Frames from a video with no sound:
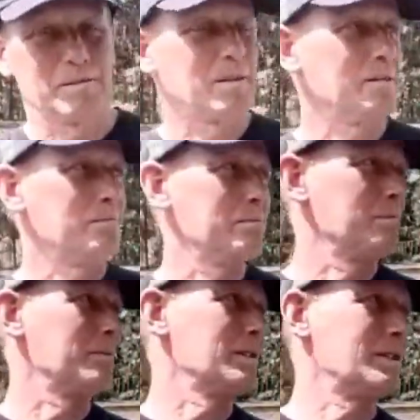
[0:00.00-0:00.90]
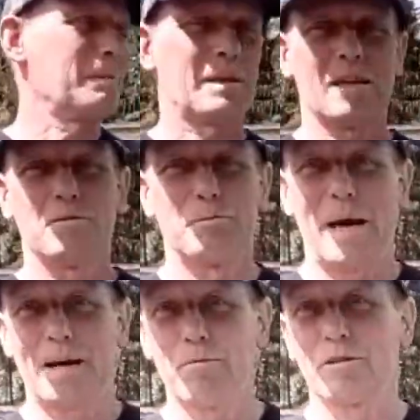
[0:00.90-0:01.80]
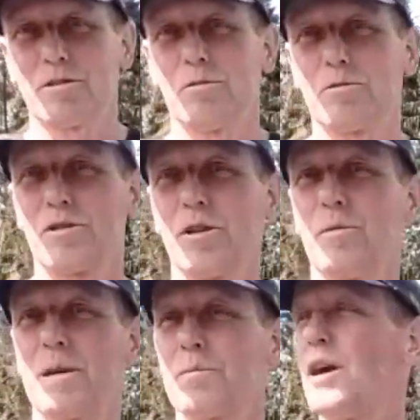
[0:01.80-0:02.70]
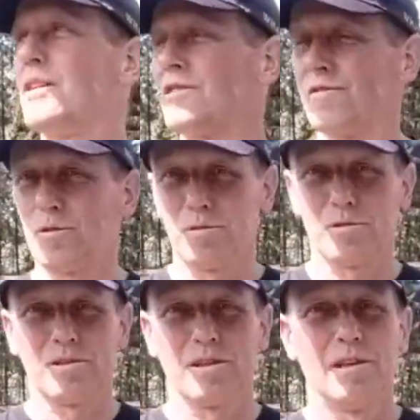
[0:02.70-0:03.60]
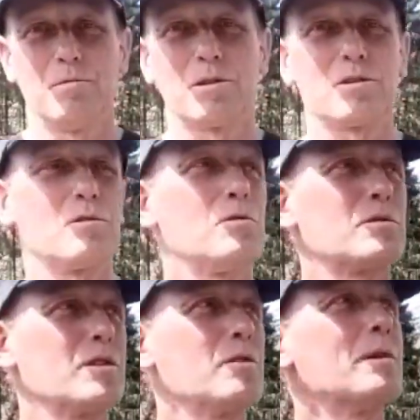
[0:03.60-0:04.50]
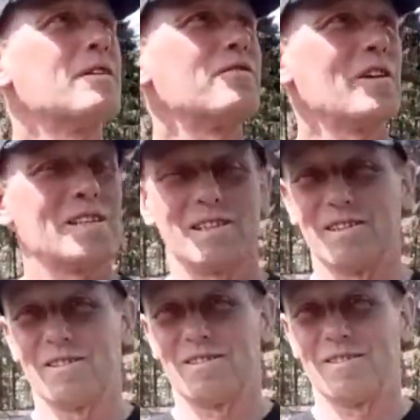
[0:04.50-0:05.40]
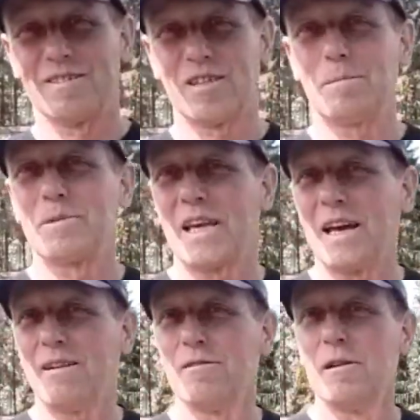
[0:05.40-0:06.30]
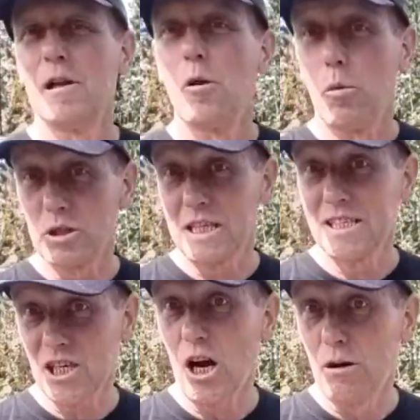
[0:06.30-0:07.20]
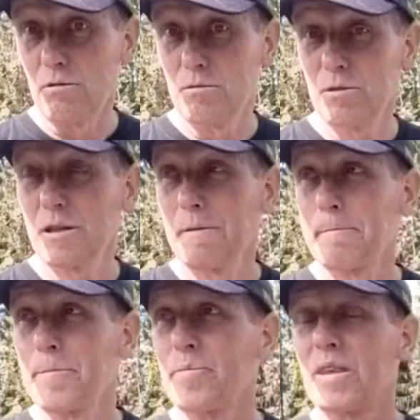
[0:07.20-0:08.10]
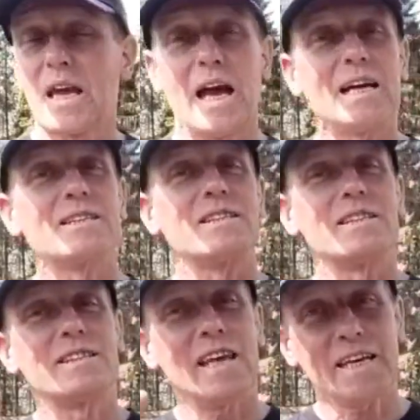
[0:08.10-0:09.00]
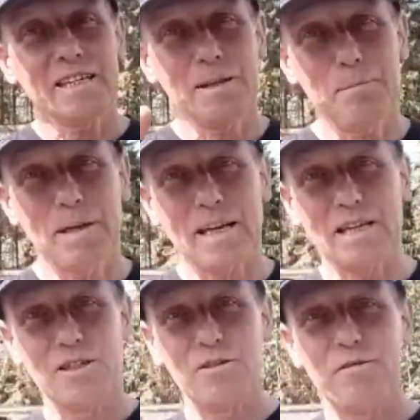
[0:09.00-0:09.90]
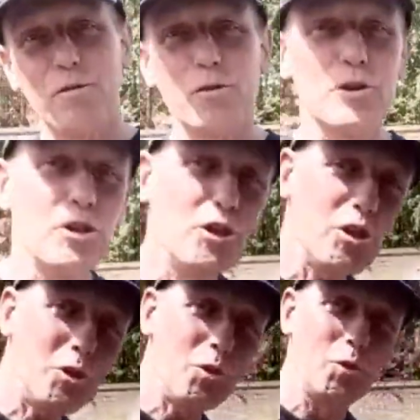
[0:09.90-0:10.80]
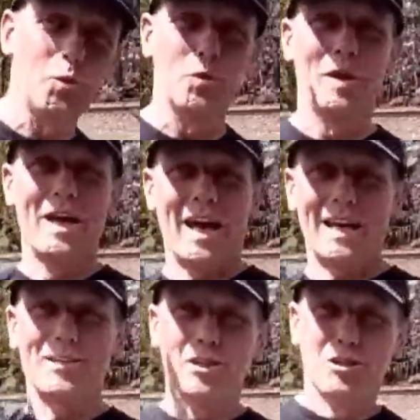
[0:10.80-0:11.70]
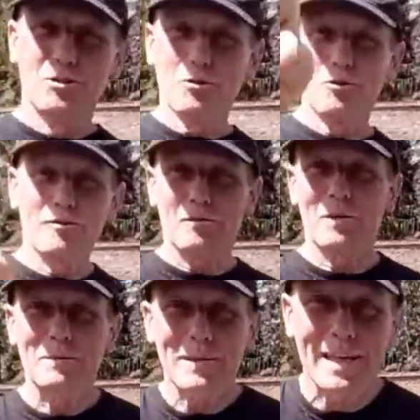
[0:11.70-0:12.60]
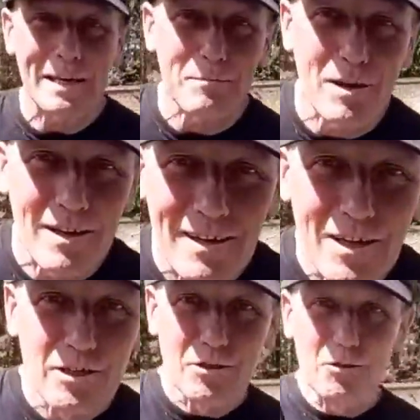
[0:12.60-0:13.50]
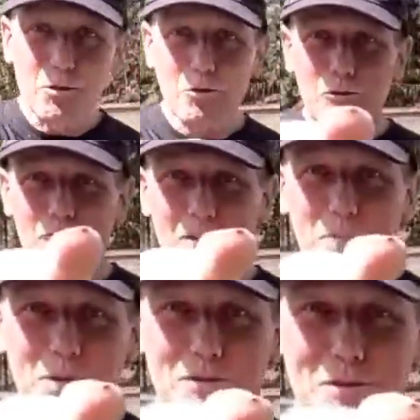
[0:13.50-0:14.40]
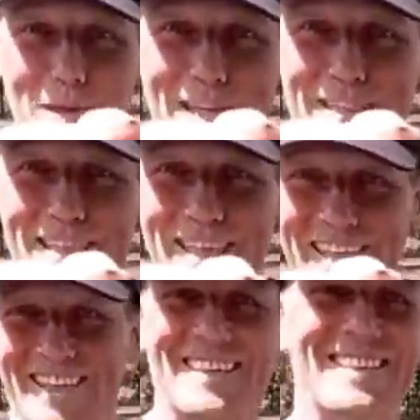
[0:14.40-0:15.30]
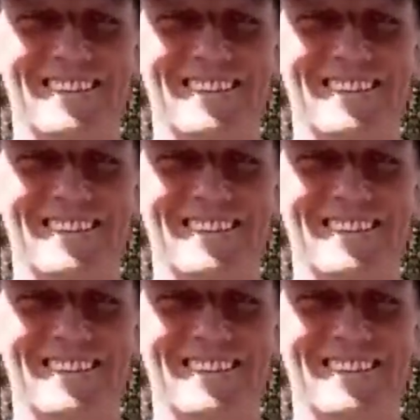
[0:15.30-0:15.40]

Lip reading: something goes bang? What does a horse do when a branch falls? What does a horse do when a pheasant jumps out? What it's told has the second implication for you and your responsibility.